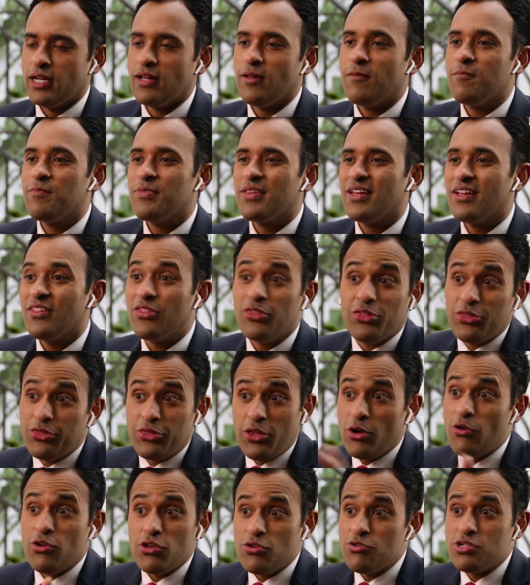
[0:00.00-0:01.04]
it.
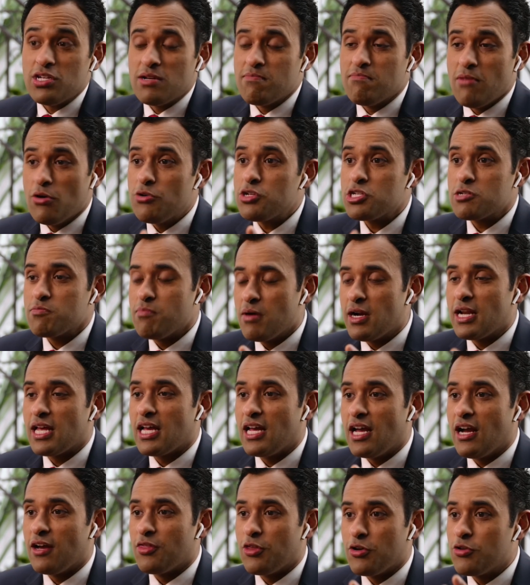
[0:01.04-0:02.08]
They're using most
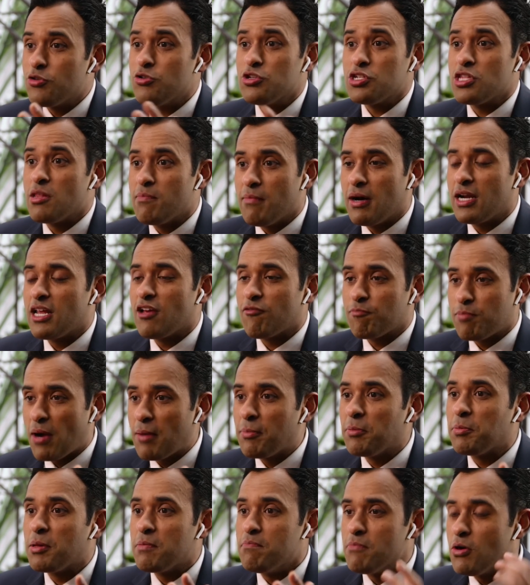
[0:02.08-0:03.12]
money, they're using the money of
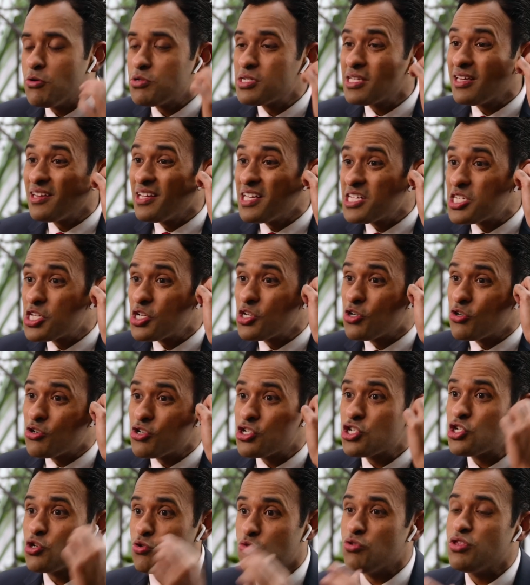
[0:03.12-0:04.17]
probably most
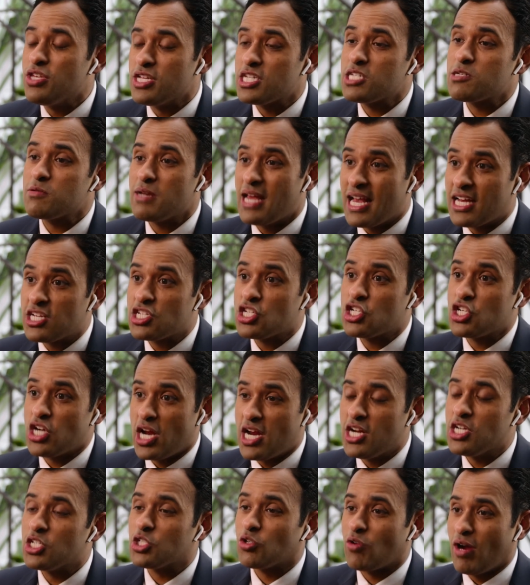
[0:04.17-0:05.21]
listeners to this
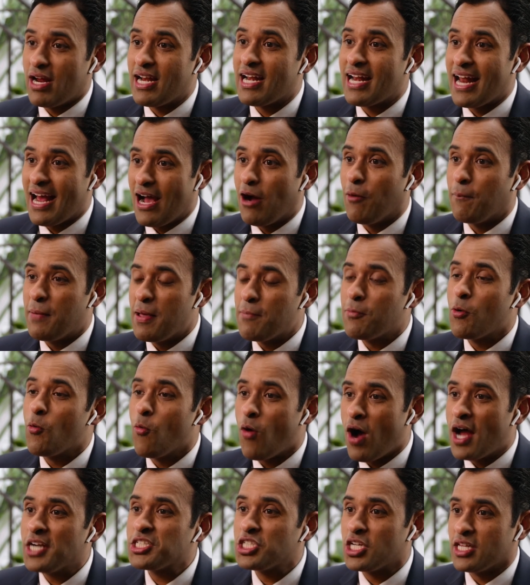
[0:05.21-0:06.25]
exchange right now, people
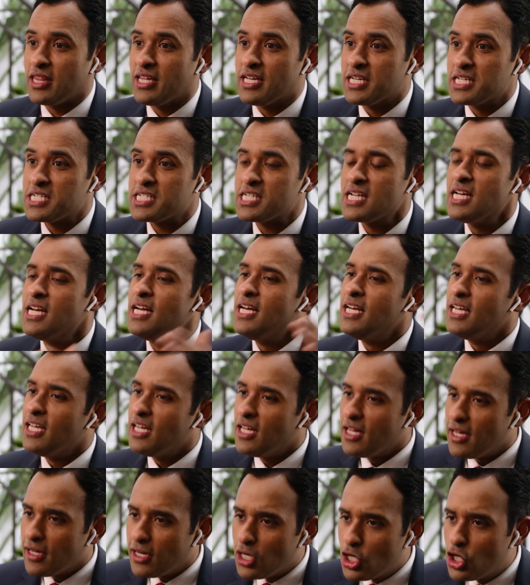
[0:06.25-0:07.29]
watching this
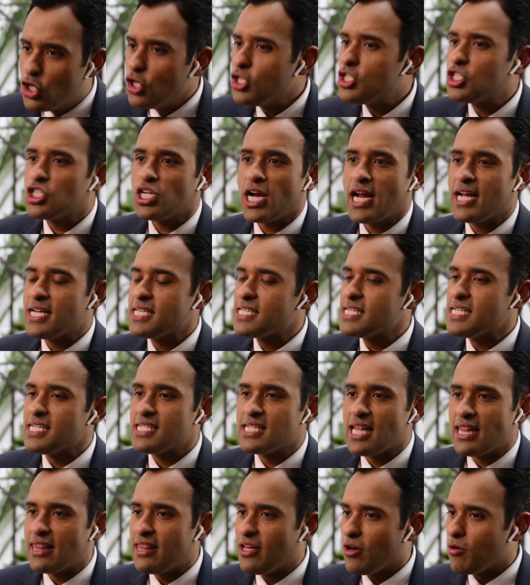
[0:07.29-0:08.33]
good
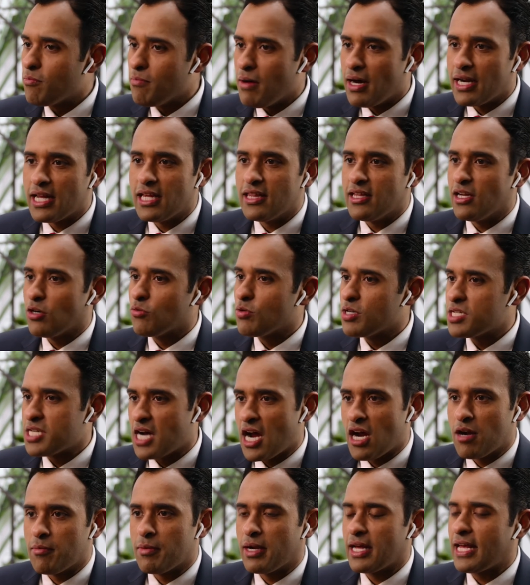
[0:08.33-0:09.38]
chances that their money, their
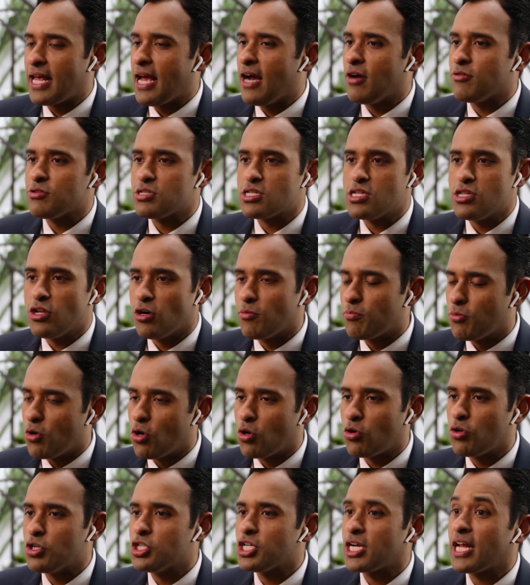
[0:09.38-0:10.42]
retirement accounts, their
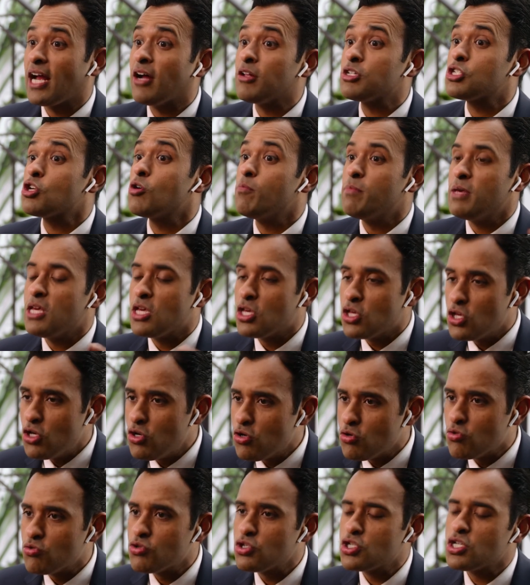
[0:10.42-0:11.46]
brokerage accounts are being
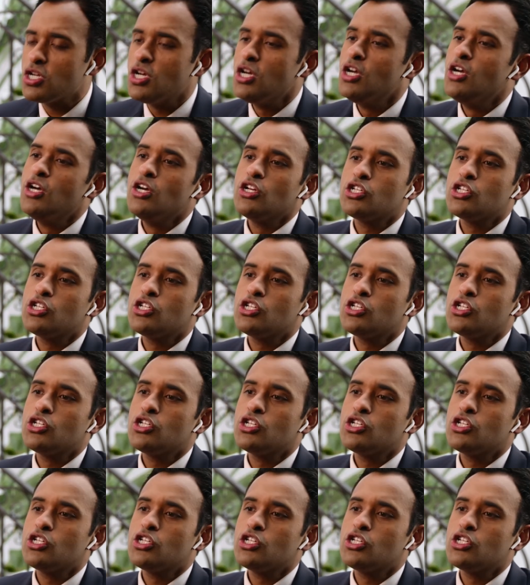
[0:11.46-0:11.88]
used